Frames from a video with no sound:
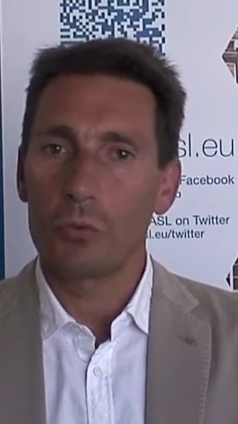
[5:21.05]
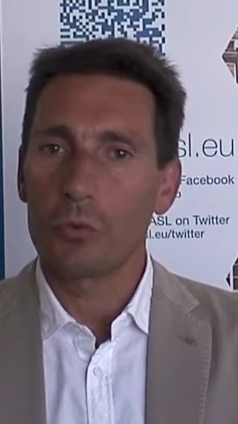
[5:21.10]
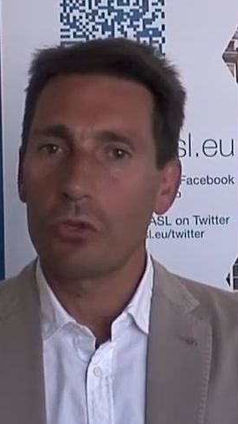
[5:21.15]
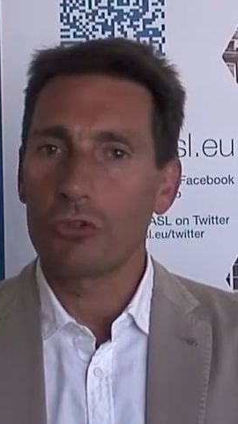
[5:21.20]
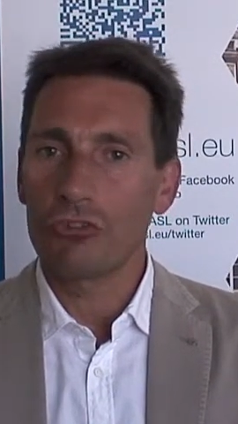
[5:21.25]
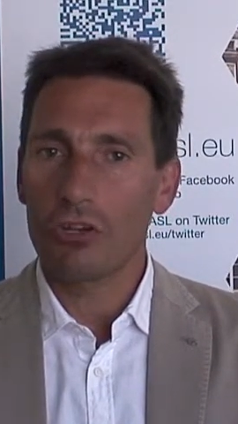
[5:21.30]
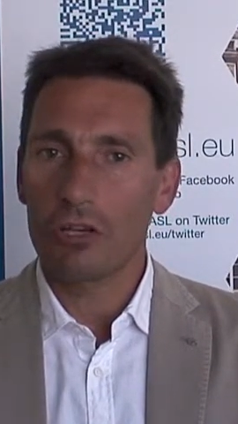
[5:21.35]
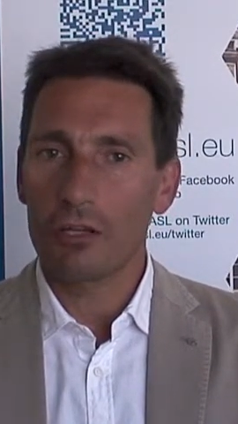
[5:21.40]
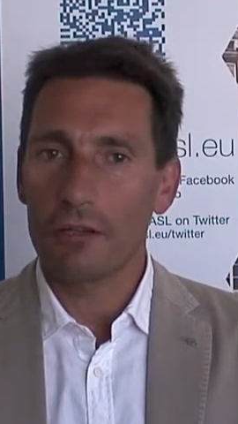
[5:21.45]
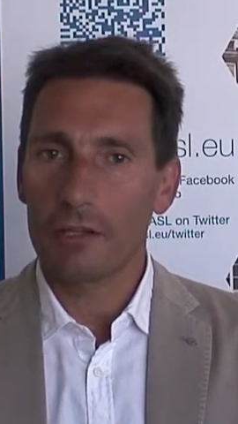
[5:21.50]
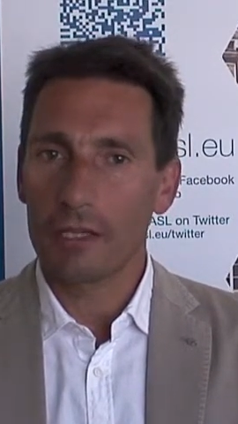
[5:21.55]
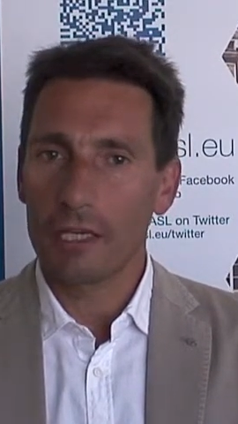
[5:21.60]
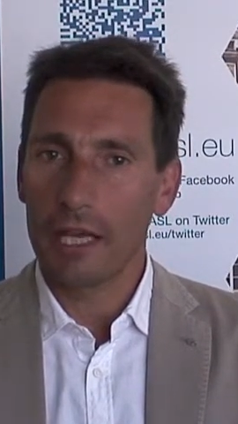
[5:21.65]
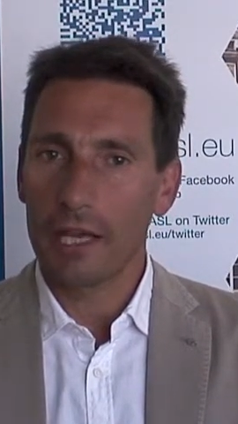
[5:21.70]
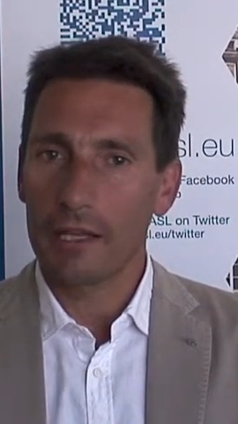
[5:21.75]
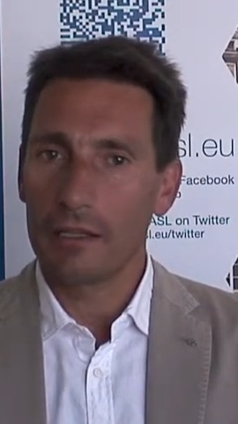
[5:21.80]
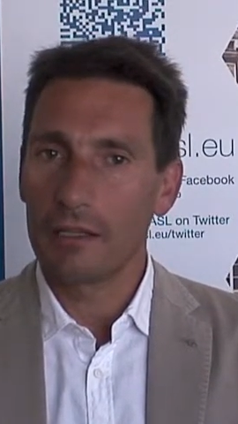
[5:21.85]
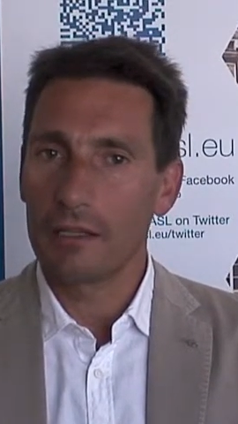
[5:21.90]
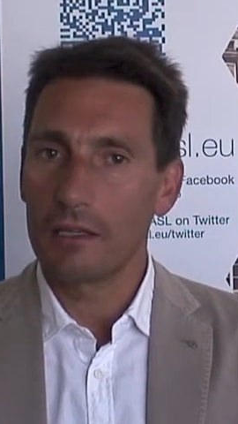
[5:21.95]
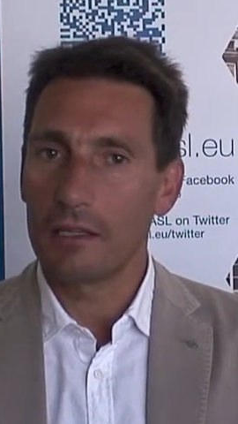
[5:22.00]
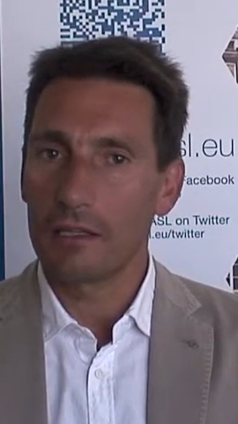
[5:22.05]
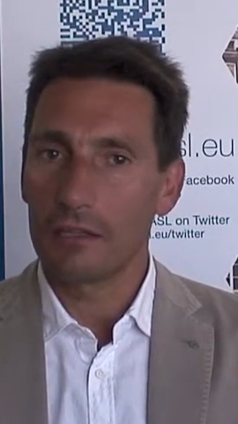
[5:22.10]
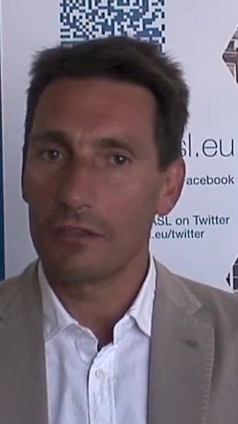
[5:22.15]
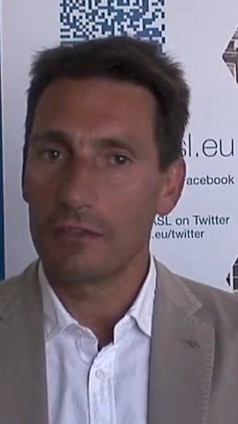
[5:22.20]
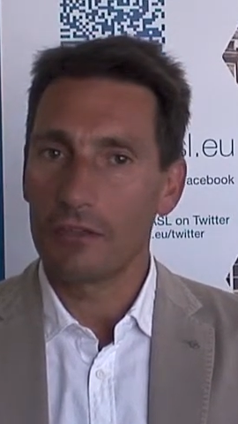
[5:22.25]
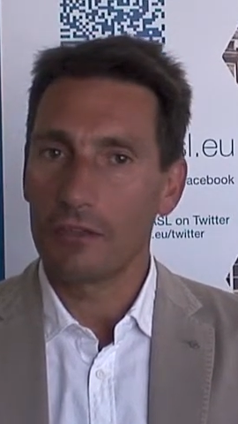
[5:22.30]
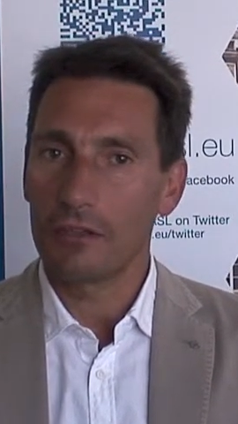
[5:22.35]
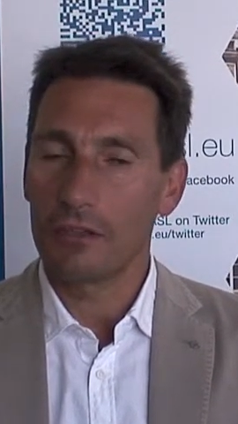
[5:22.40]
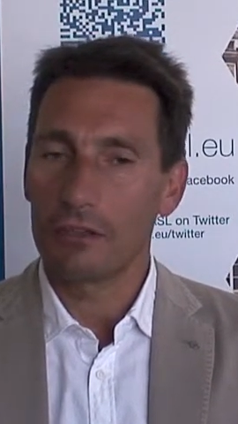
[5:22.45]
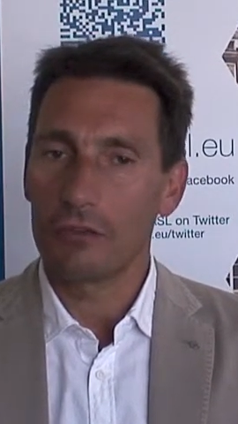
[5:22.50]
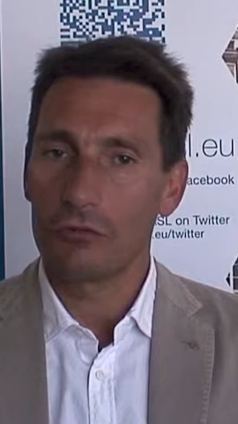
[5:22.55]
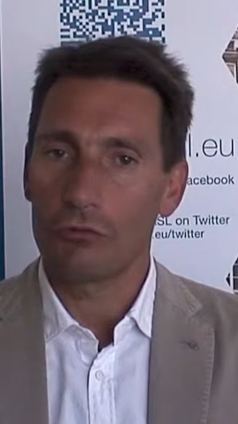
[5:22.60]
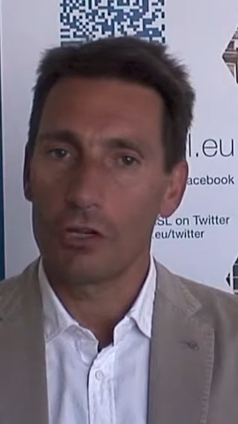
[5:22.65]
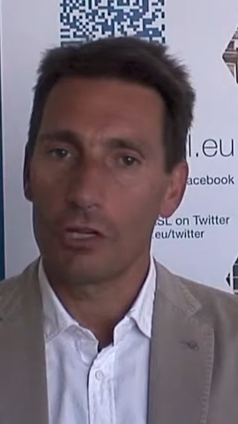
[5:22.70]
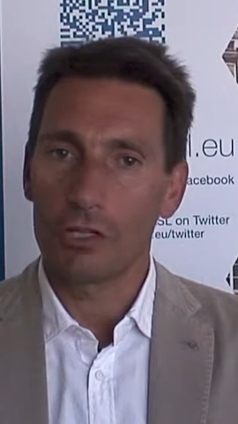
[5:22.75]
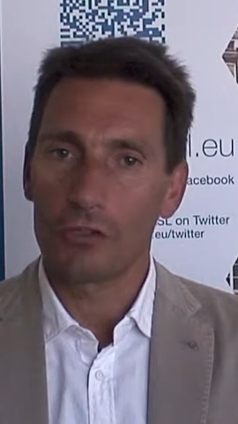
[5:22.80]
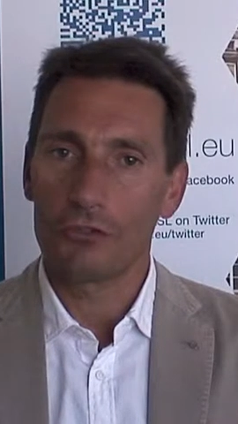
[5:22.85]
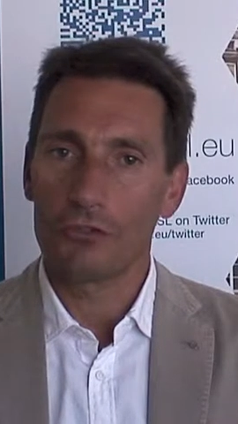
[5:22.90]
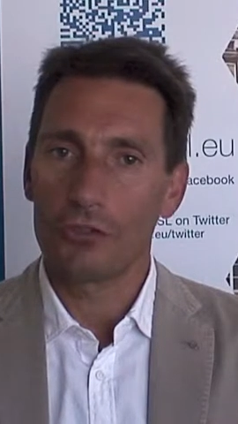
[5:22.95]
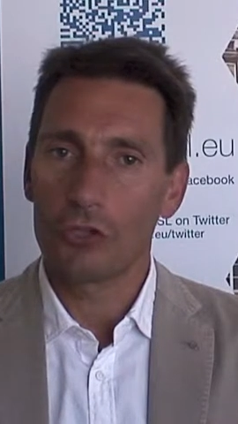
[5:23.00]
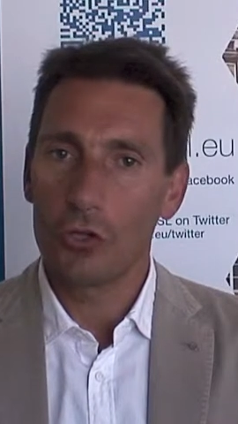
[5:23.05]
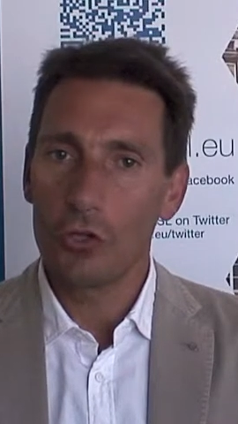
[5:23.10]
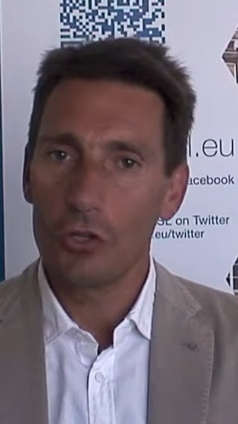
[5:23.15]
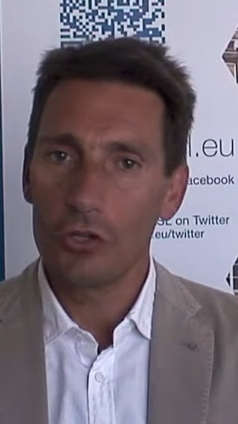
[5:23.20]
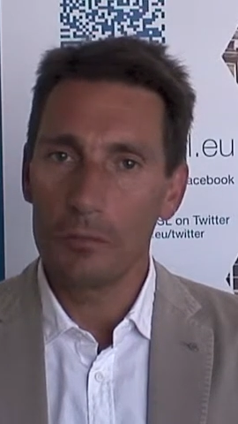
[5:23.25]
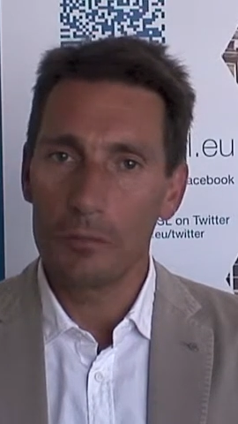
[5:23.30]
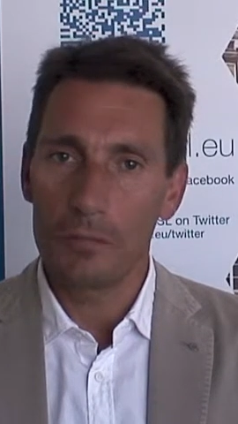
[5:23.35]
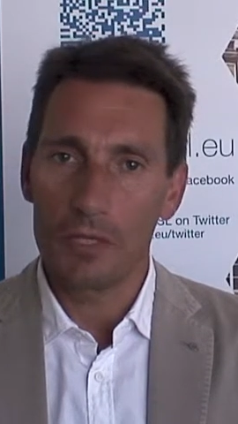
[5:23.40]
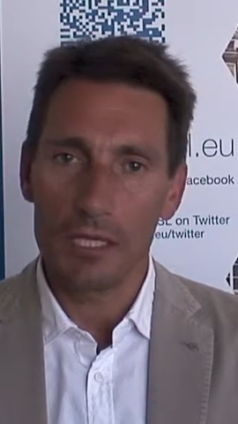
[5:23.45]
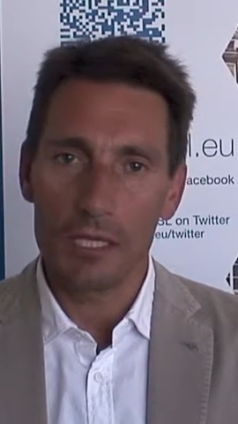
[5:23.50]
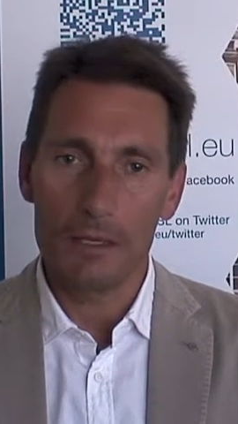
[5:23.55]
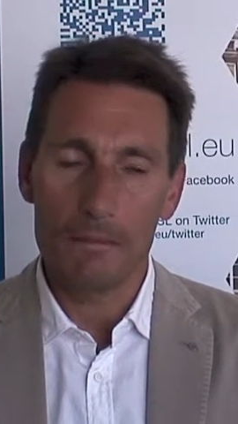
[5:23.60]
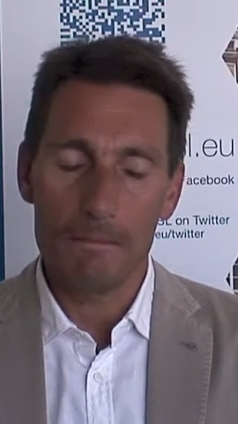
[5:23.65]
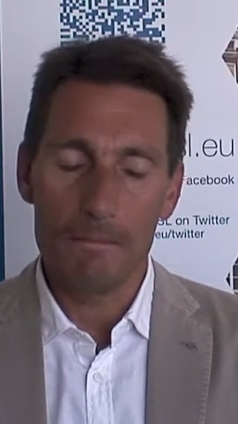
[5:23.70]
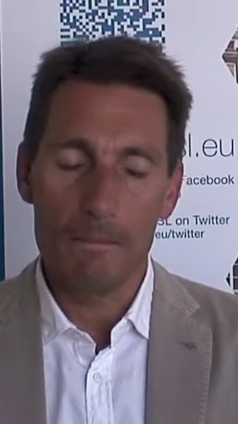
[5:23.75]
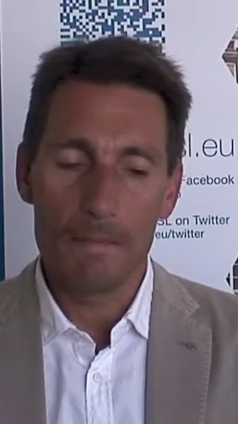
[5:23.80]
which other candidates drugs could be?